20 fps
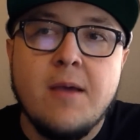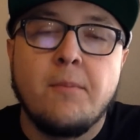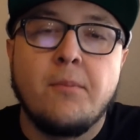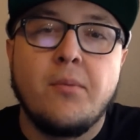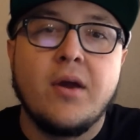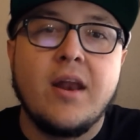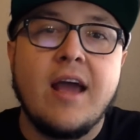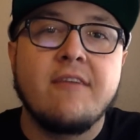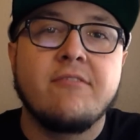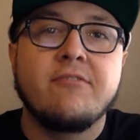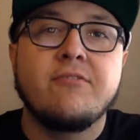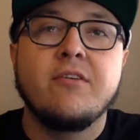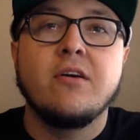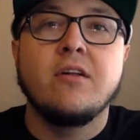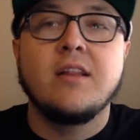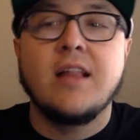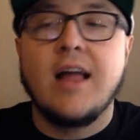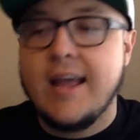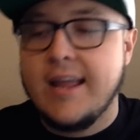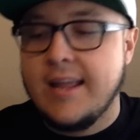But I feel
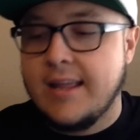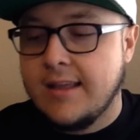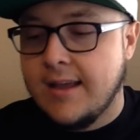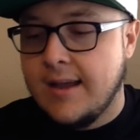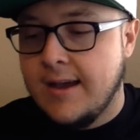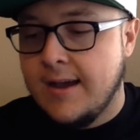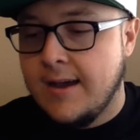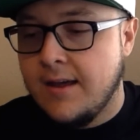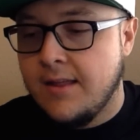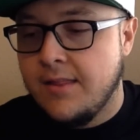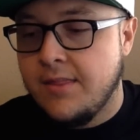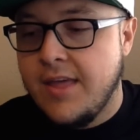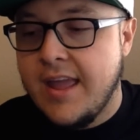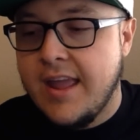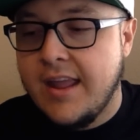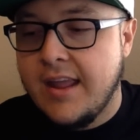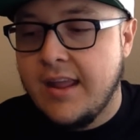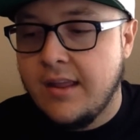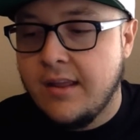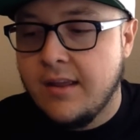like uh,
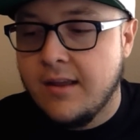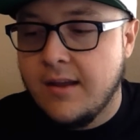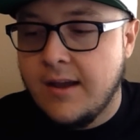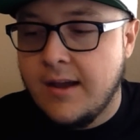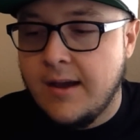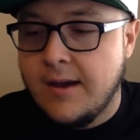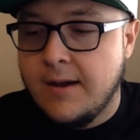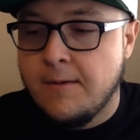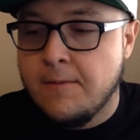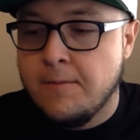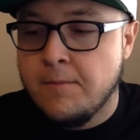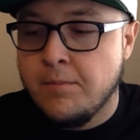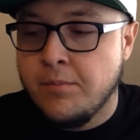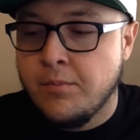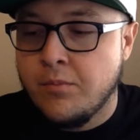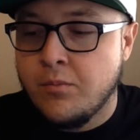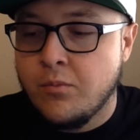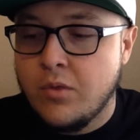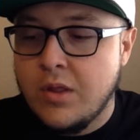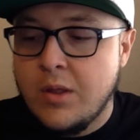they,
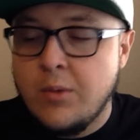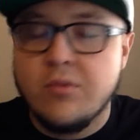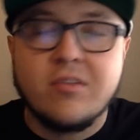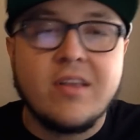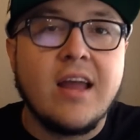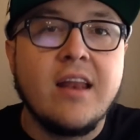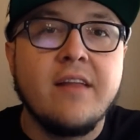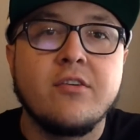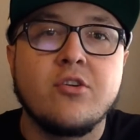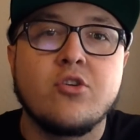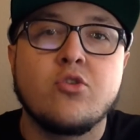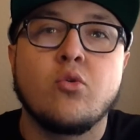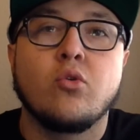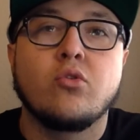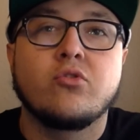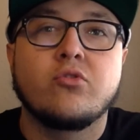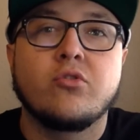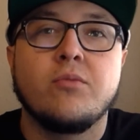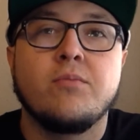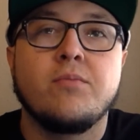um, it was kind of a
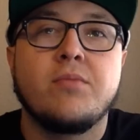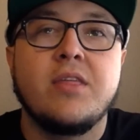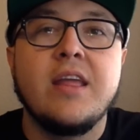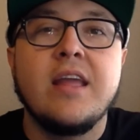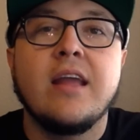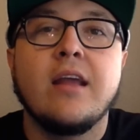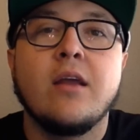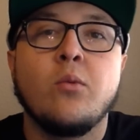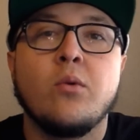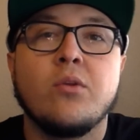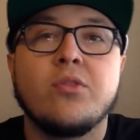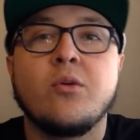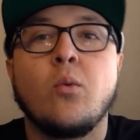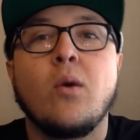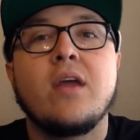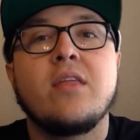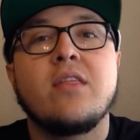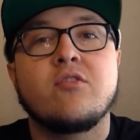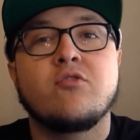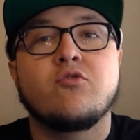short term thing with the
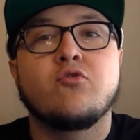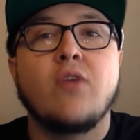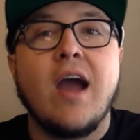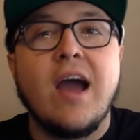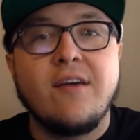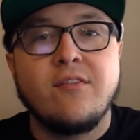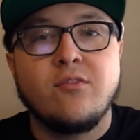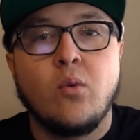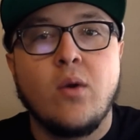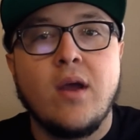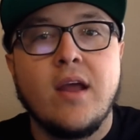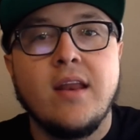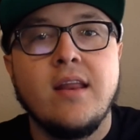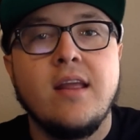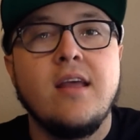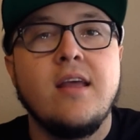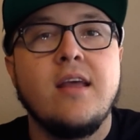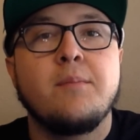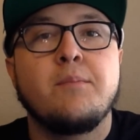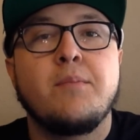way this draft went,
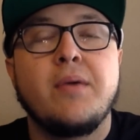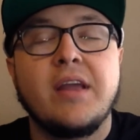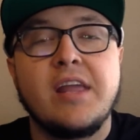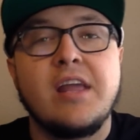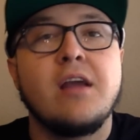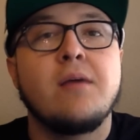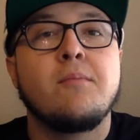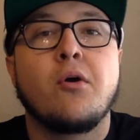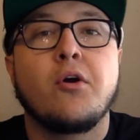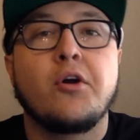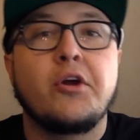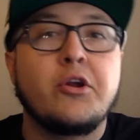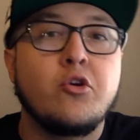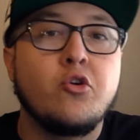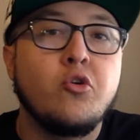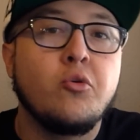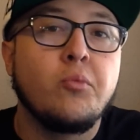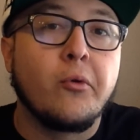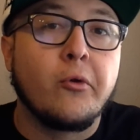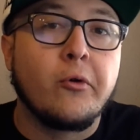picking Amari
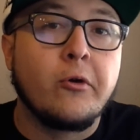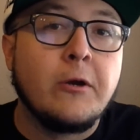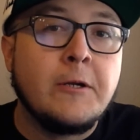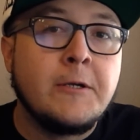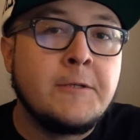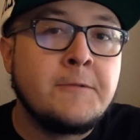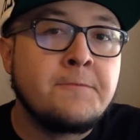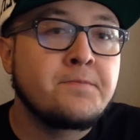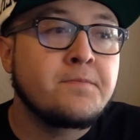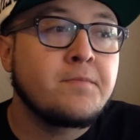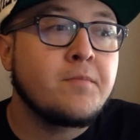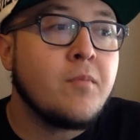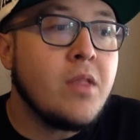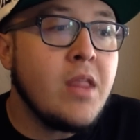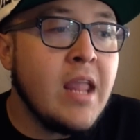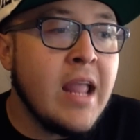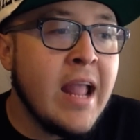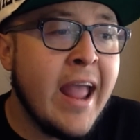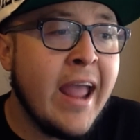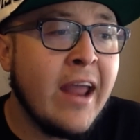Cooper.
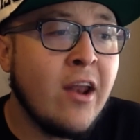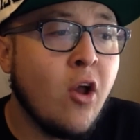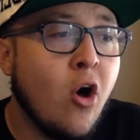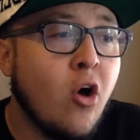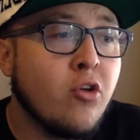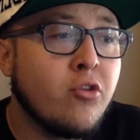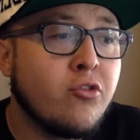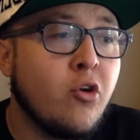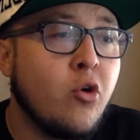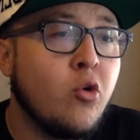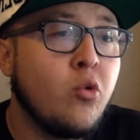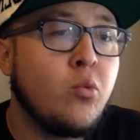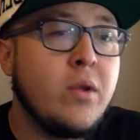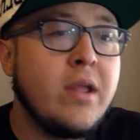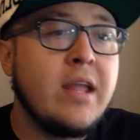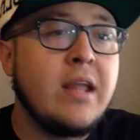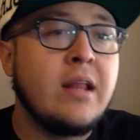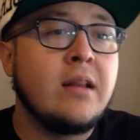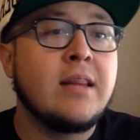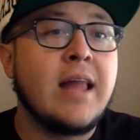And also,
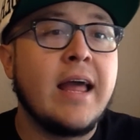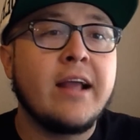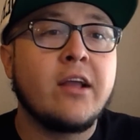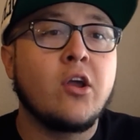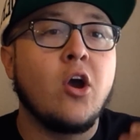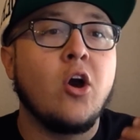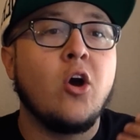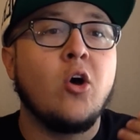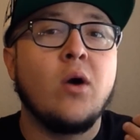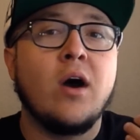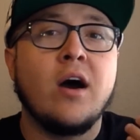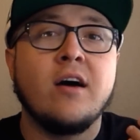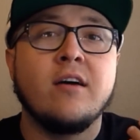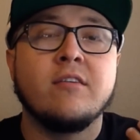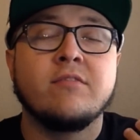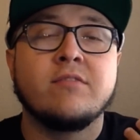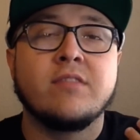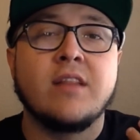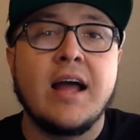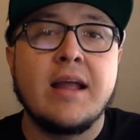we let go
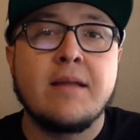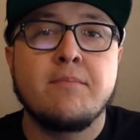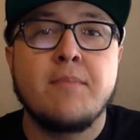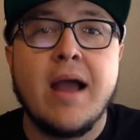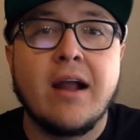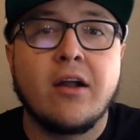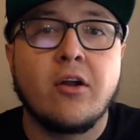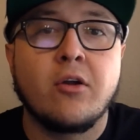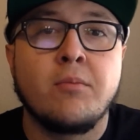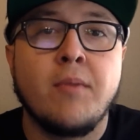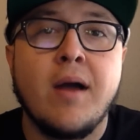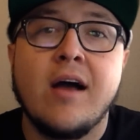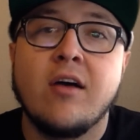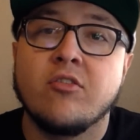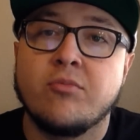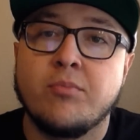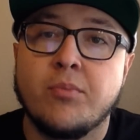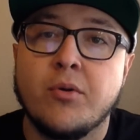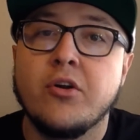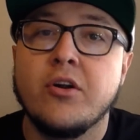of linebacker
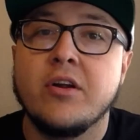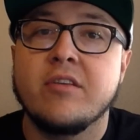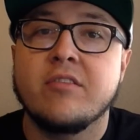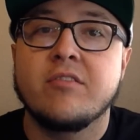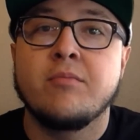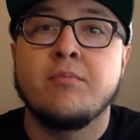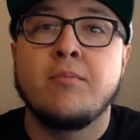Miles Burris.